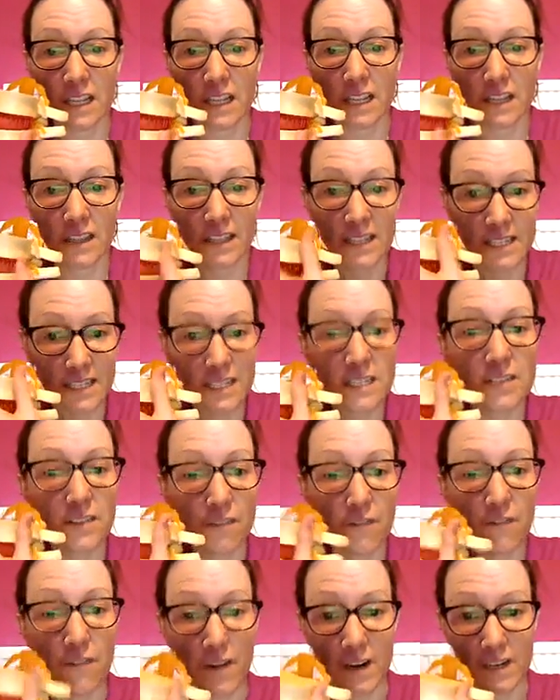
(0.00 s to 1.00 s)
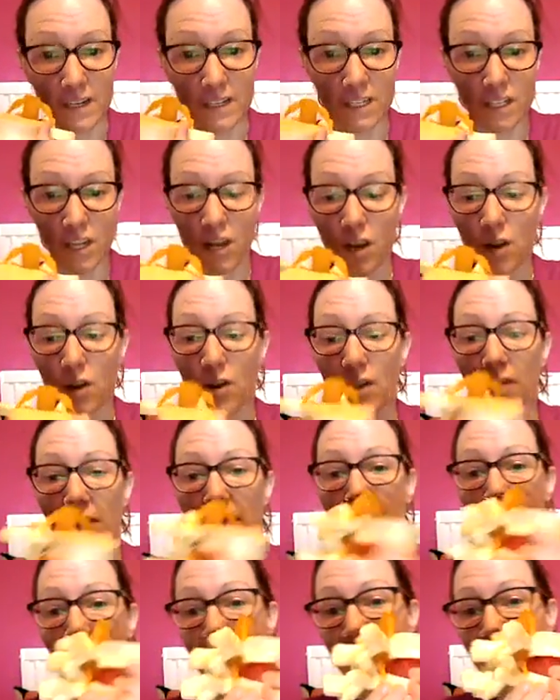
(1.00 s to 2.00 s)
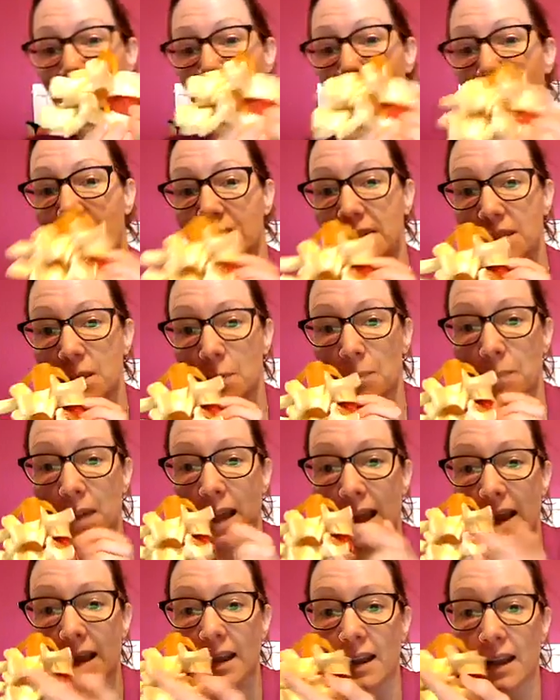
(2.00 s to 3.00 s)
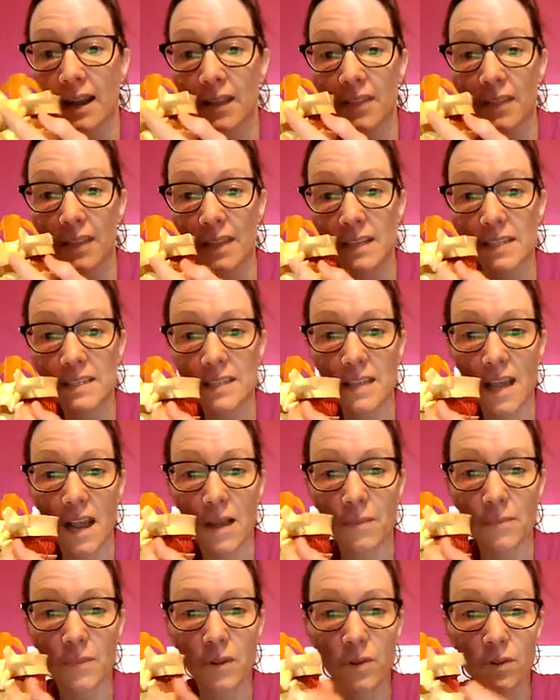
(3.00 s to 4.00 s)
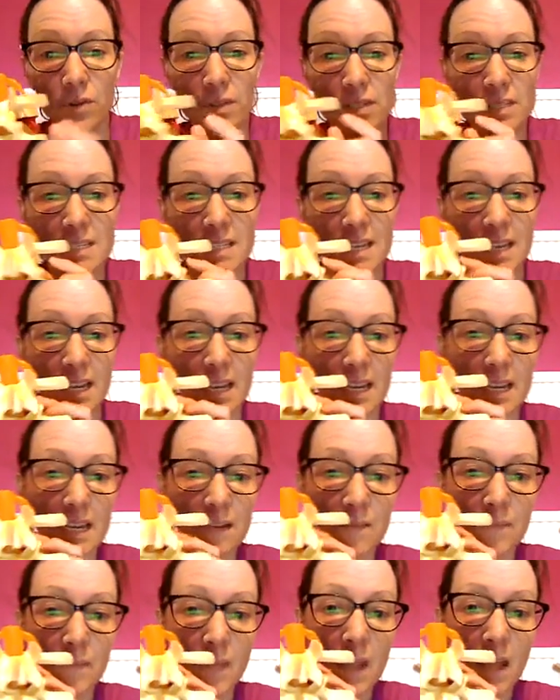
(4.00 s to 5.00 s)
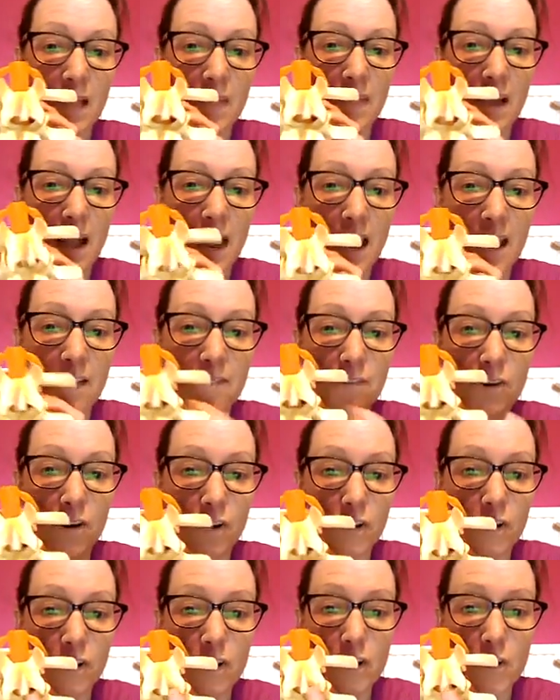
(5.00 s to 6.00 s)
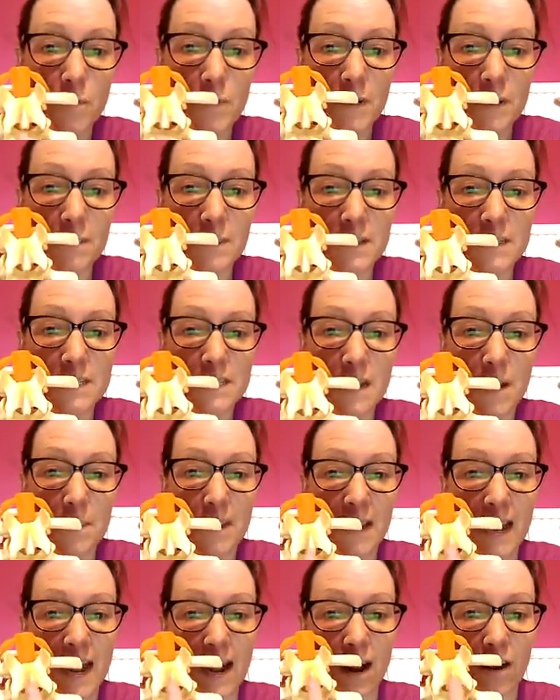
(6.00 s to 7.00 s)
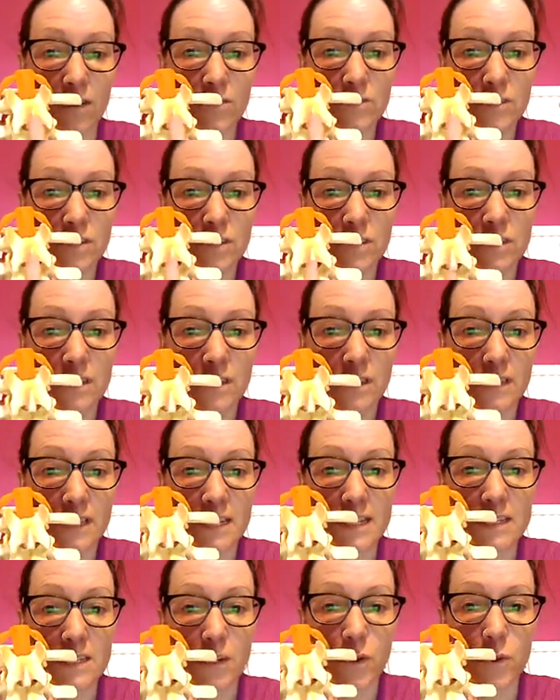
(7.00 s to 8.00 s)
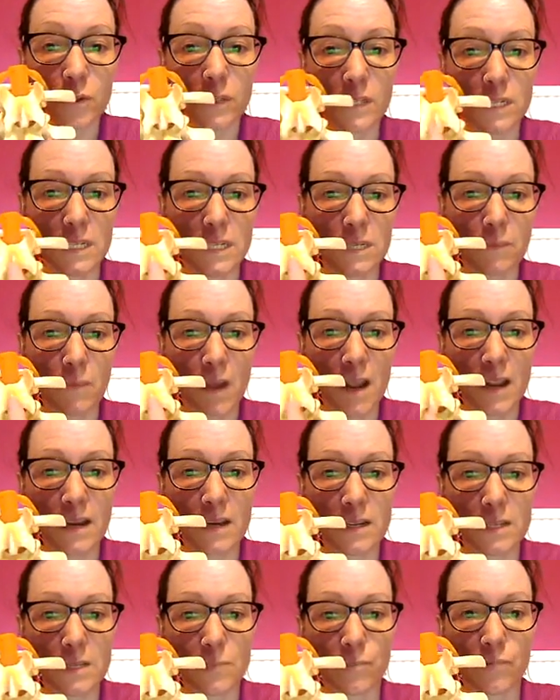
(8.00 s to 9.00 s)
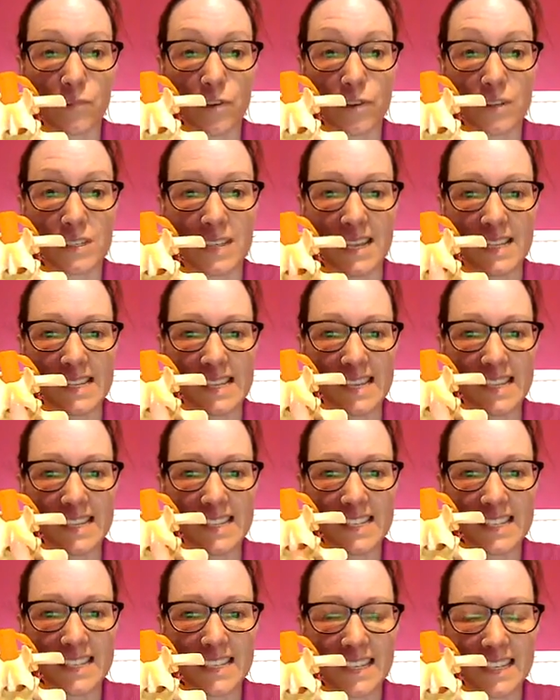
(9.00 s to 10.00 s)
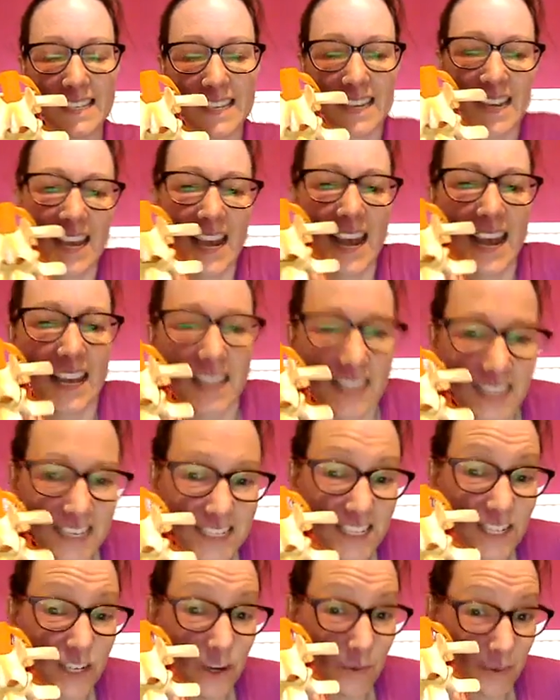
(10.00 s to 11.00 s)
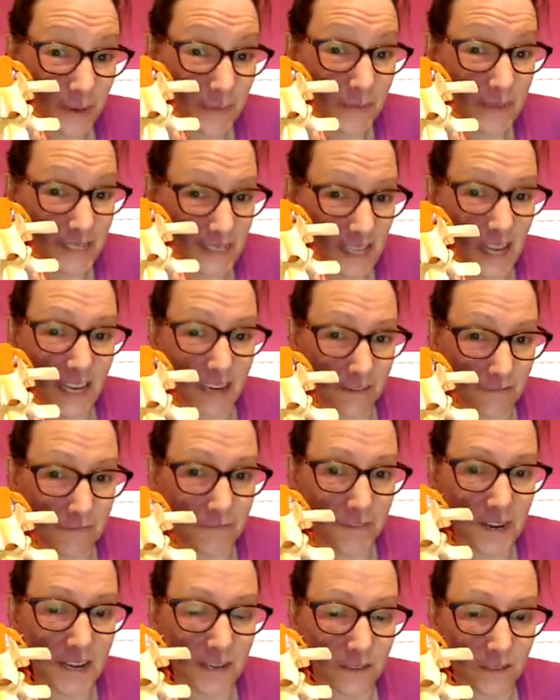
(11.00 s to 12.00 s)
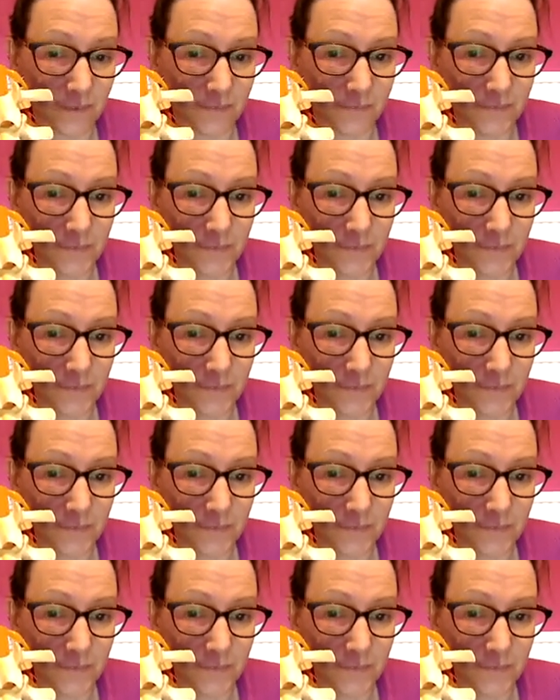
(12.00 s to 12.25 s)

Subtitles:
this is the front. So this bit is the back, and this, you'll see that I've got knobbly bits coming out. These are called the spinous processes, and these are the knobbly bits that I can feel.